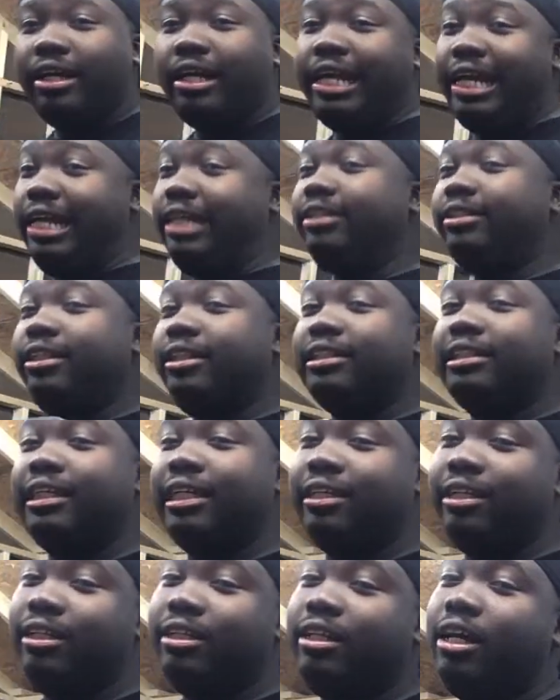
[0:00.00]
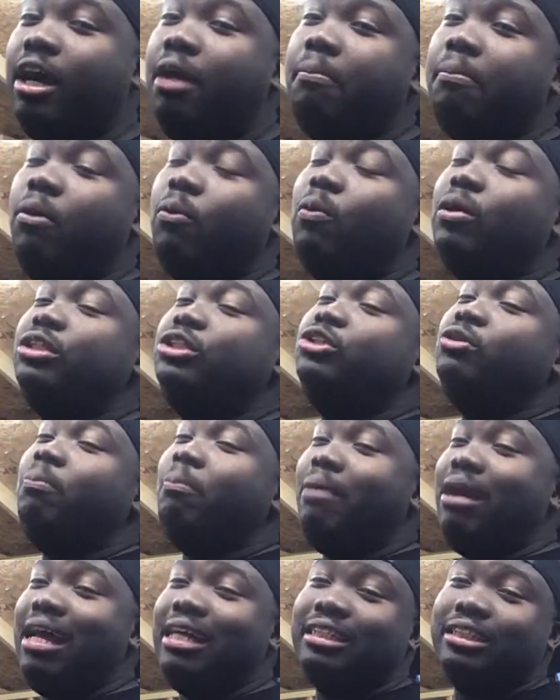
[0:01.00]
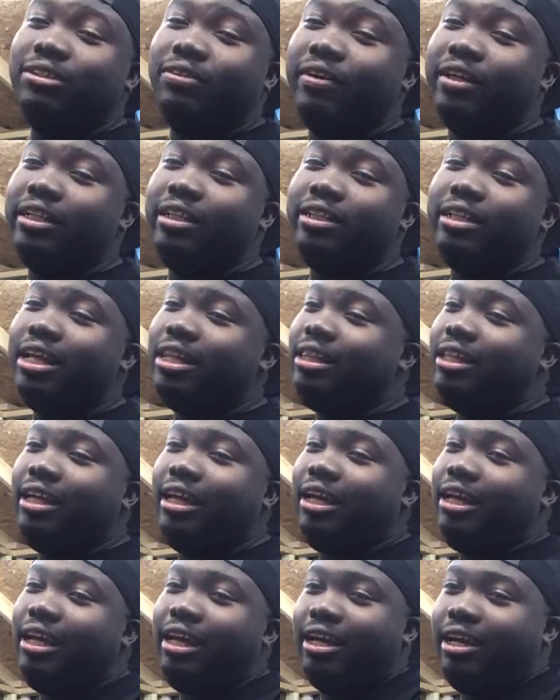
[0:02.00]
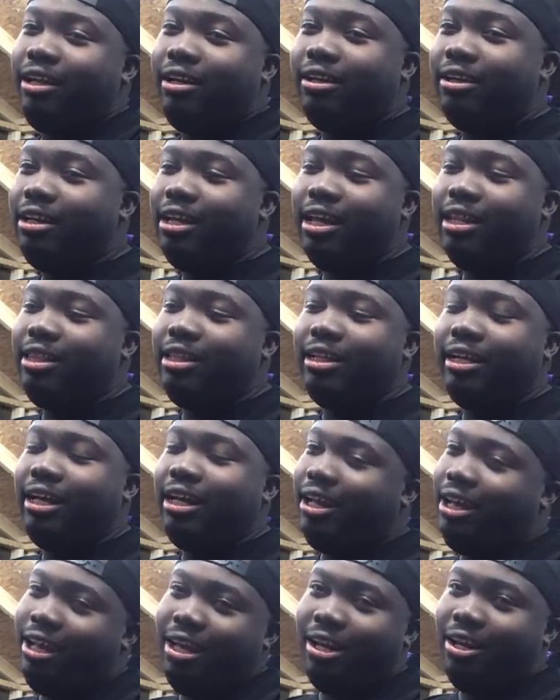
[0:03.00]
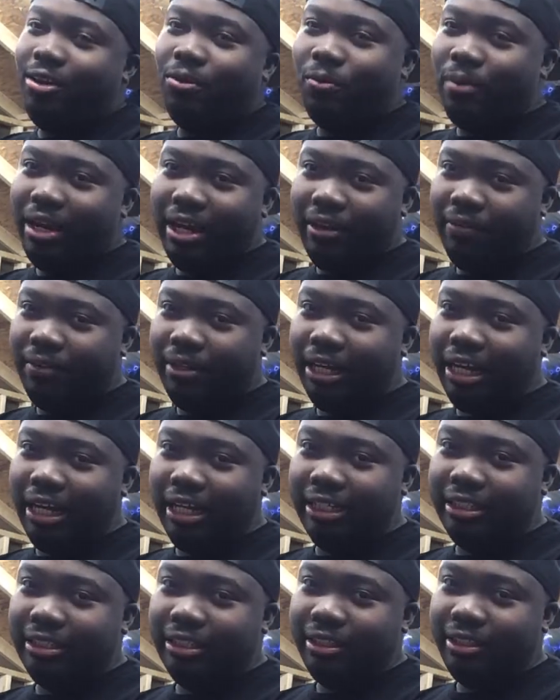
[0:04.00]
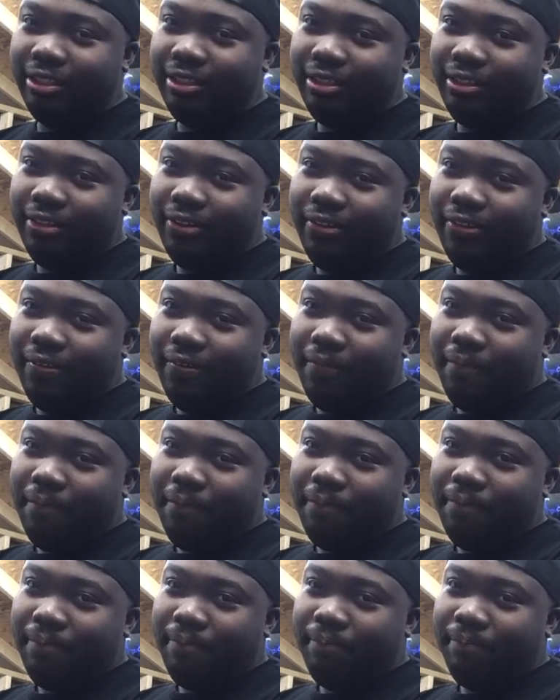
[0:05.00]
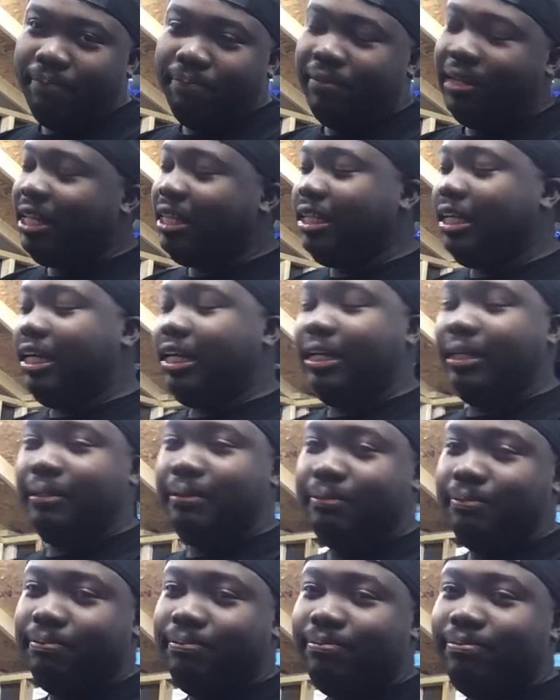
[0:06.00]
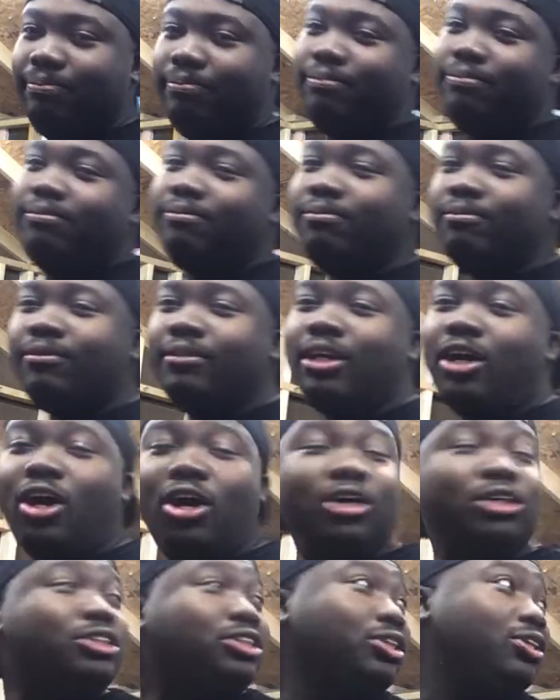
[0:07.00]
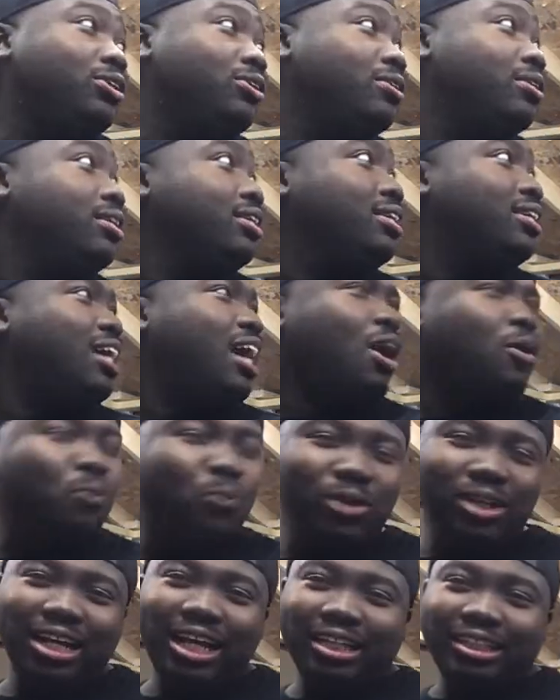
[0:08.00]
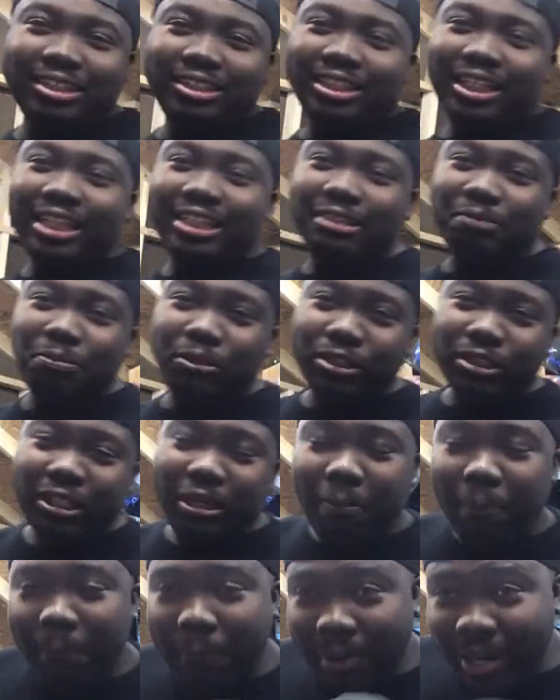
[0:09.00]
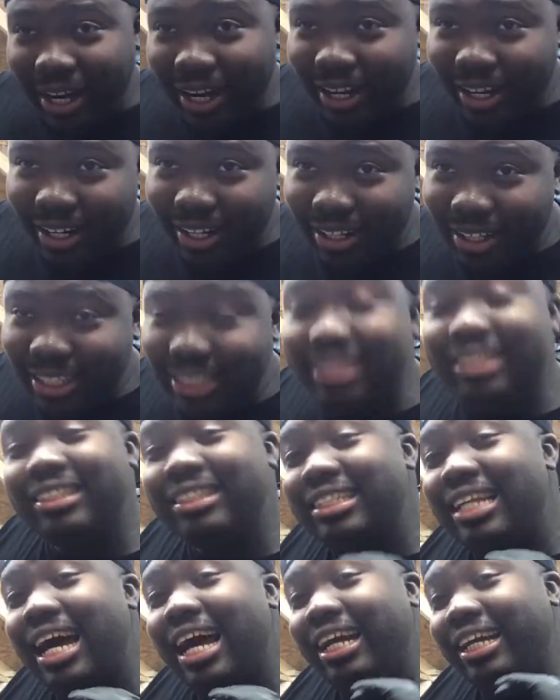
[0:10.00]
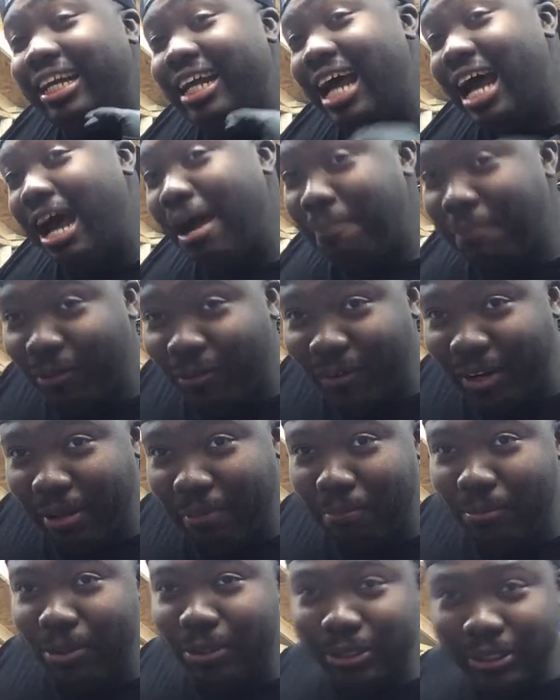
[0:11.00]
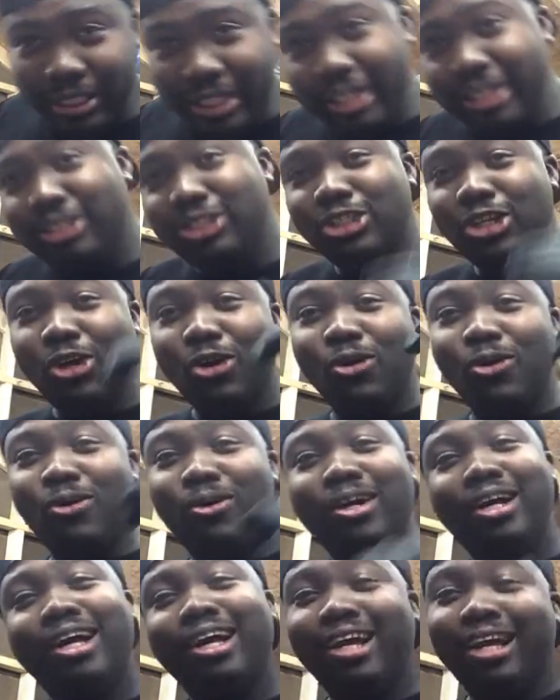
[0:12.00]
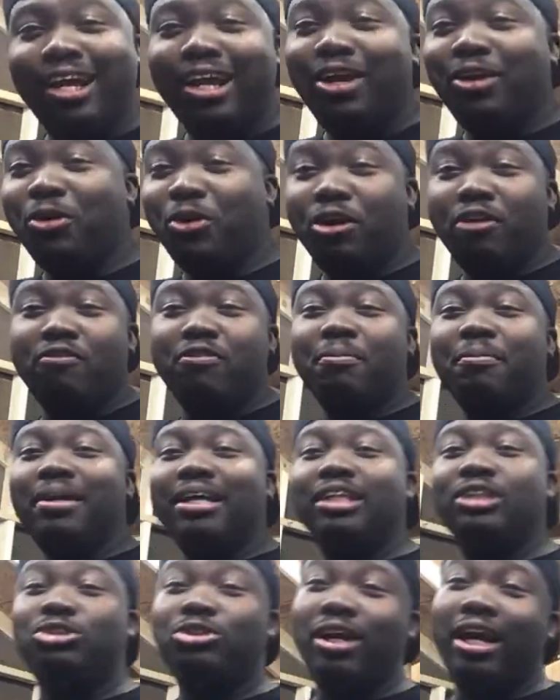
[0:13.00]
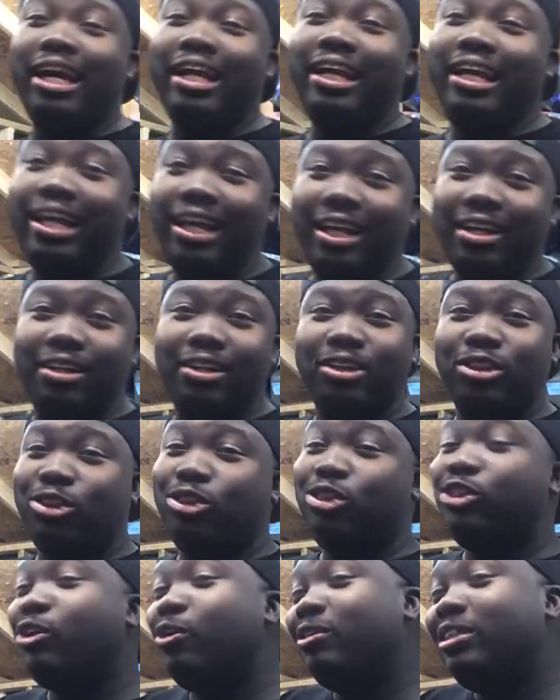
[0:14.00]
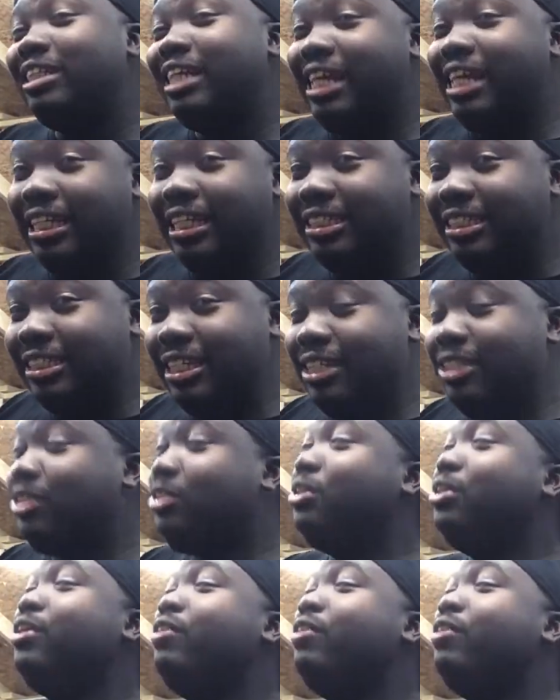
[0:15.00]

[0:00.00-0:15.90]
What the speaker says: Easier said than done, but once you master it, nothing can get in the way of it, honestly. Nothing can. Also, I would like to change the music, but this is non-copyright music, so in order for me to try and get 13 cents on